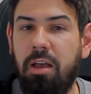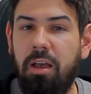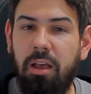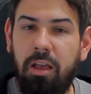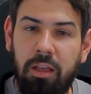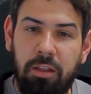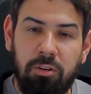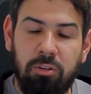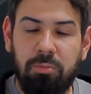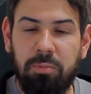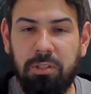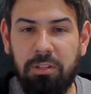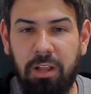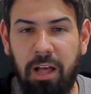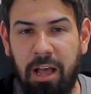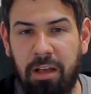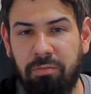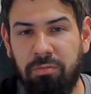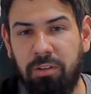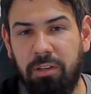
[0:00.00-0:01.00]
and you'll be
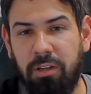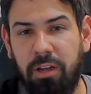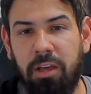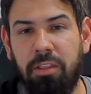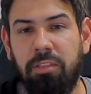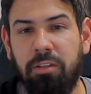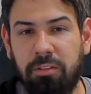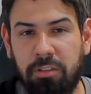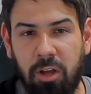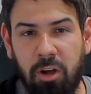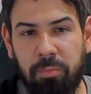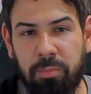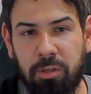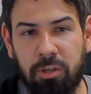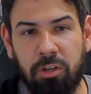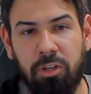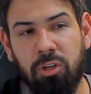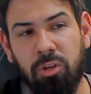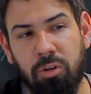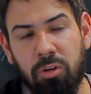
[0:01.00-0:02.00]
laughing. I think that'll be
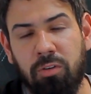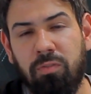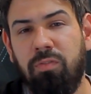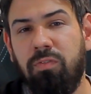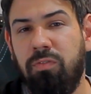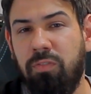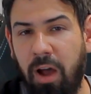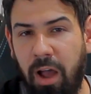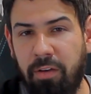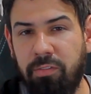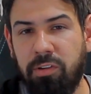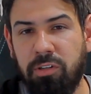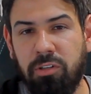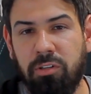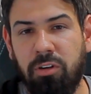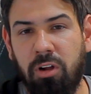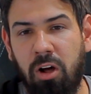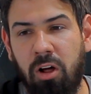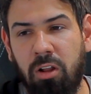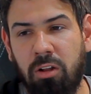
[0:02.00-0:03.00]
a good
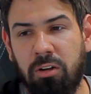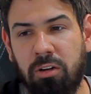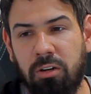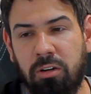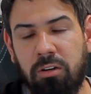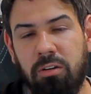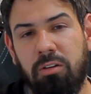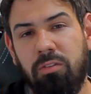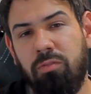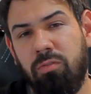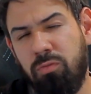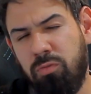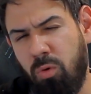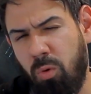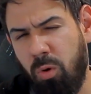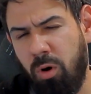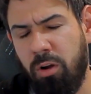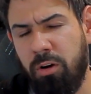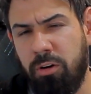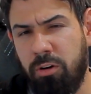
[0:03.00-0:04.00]
$500,
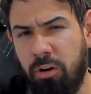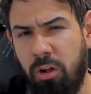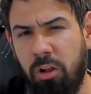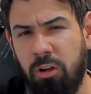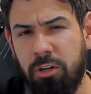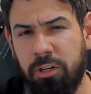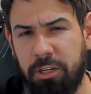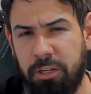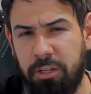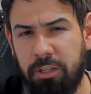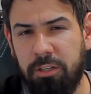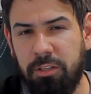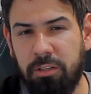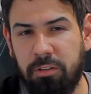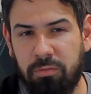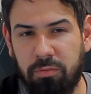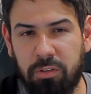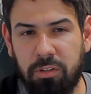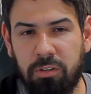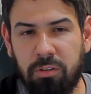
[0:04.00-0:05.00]
$400
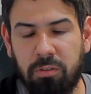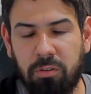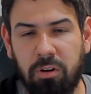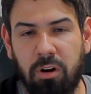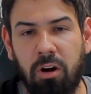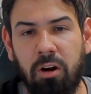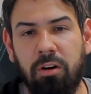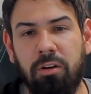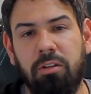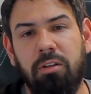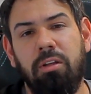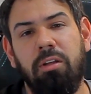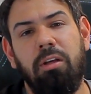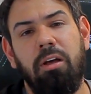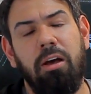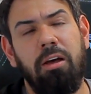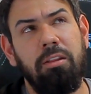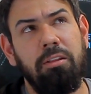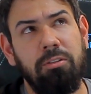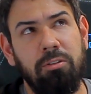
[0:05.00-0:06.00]
Canadian video card.
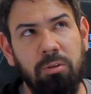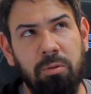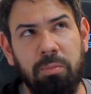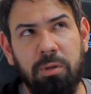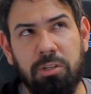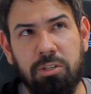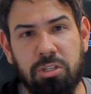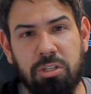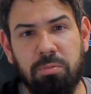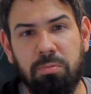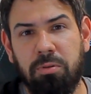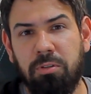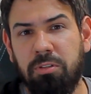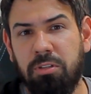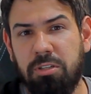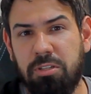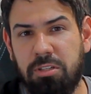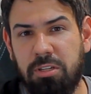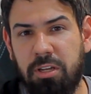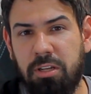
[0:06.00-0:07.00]
I think they're a bit cheaper in
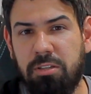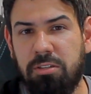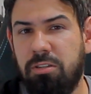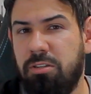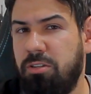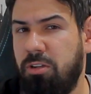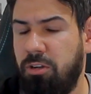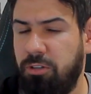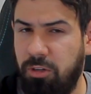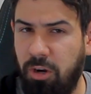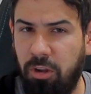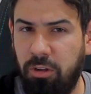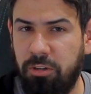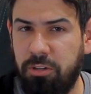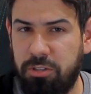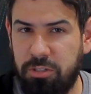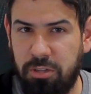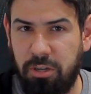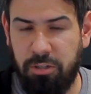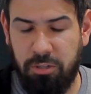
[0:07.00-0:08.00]
the States because our
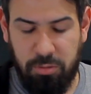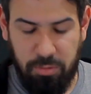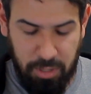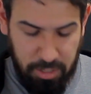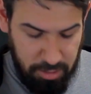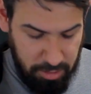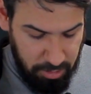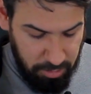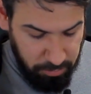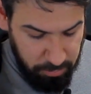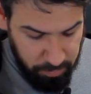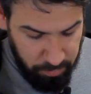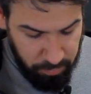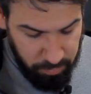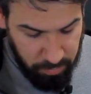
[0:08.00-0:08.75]
dollar sucks right now.